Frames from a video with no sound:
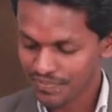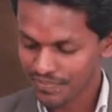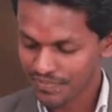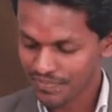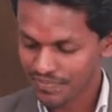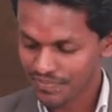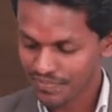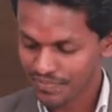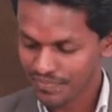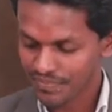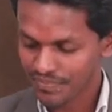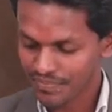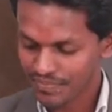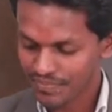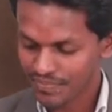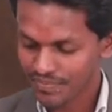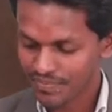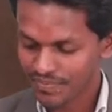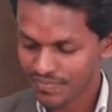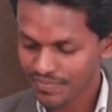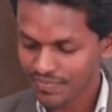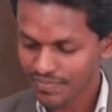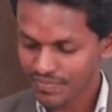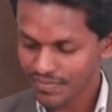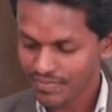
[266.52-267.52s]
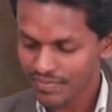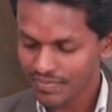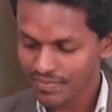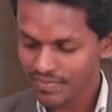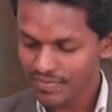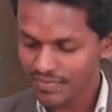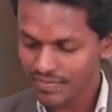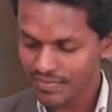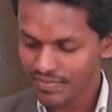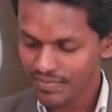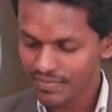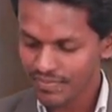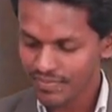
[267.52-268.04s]

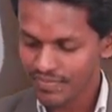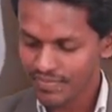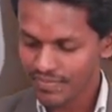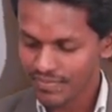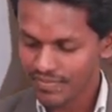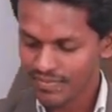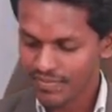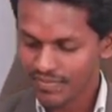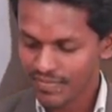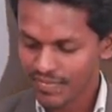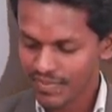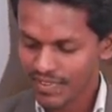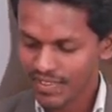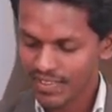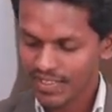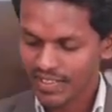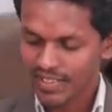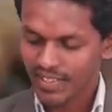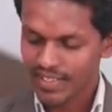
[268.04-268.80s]
Nobody speaks.